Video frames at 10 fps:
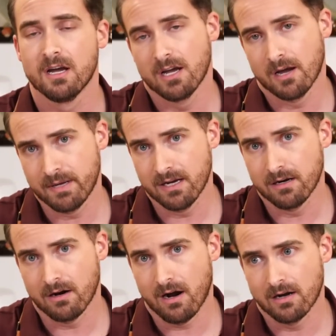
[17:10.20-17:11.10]

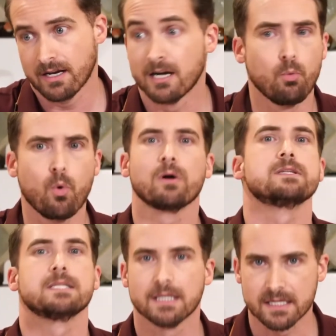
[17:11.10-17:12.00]
appear on an
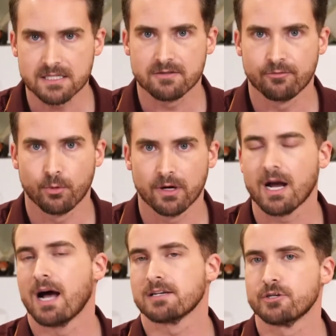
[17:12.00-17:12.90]
awards list for a
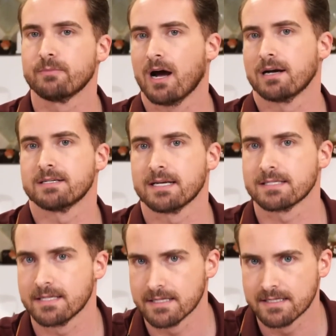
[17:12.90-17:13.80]
costume
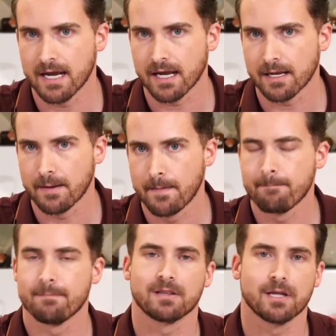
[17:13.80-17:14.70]
contest today,
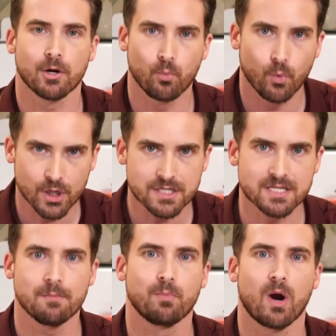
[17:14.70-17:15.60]
but there were
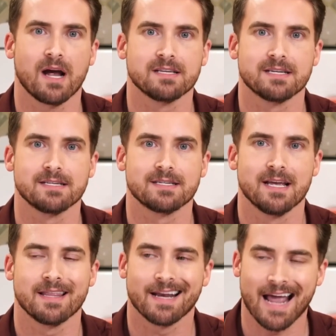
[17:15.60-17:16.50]
some prizes
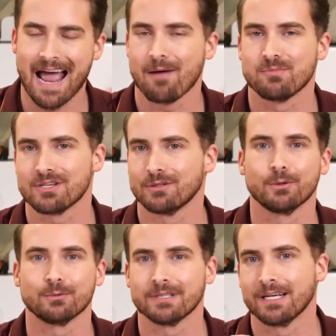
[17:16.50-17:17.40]
that
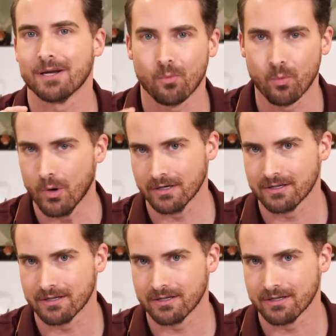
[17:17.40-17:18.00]
absolutely would.